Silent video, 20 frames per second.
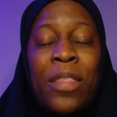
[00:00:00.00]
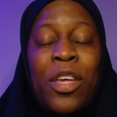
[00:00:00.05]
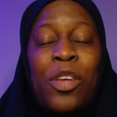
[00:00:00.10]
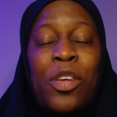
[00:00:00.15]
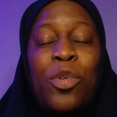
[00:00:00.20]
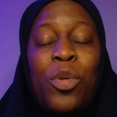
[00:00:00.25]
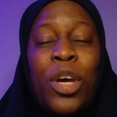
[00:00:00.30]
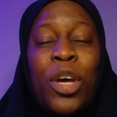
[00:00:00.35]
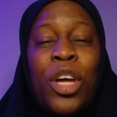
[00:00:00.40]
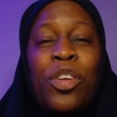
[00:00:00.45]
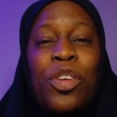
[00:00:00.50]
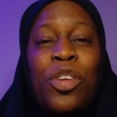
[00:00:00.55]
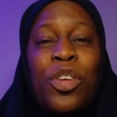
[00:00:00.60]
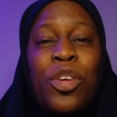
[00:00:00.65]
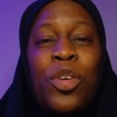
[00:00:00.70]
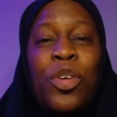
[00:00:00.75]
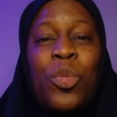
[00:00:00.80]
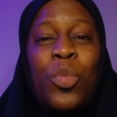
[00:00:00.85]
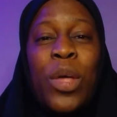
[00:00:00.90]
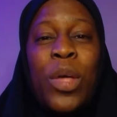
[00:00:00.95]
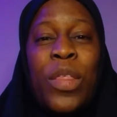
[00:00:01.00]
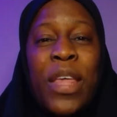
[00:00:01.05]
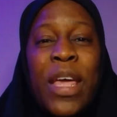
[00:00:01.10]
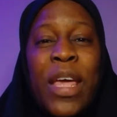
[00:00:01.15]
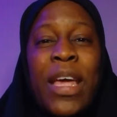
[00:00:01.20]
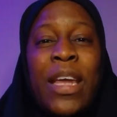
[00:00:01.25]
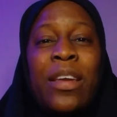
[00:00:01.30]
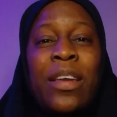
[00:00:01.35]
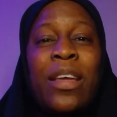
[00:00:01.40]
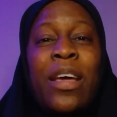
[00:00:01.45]
that you can use
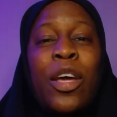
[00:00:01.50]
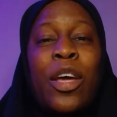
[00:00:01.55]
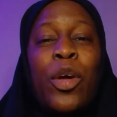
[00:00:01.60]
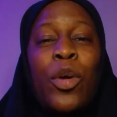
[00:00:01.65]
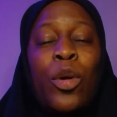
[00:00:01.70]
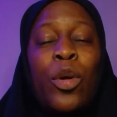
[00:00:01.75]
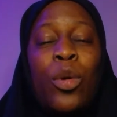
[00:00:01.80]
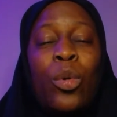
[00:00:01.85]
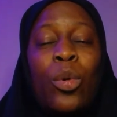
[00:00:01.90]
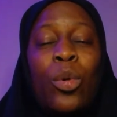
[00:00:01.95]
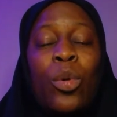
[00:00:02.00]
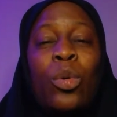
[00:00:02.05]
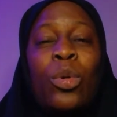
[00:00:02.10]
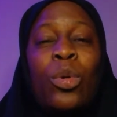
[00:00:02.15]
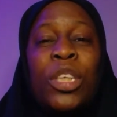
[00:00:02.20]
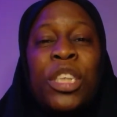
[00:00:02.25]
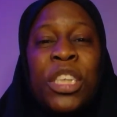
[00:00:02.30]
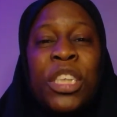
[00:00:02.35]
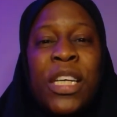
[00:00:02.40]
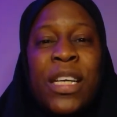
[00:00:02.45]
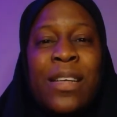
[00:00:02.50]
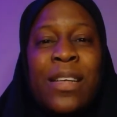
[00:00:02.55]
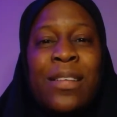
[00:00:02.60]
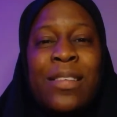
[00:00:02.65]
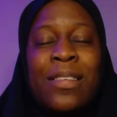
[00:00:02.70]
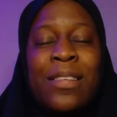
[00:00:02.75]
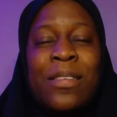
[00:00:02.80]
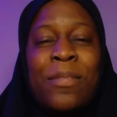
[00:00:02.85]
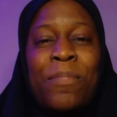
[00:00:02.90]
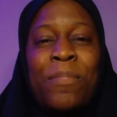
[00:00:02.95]
within Google
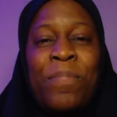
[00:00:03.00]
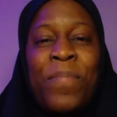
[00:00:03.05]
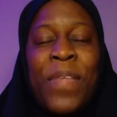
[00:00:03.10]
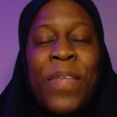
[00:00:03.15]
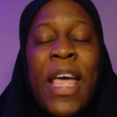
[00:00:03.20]
Sheets.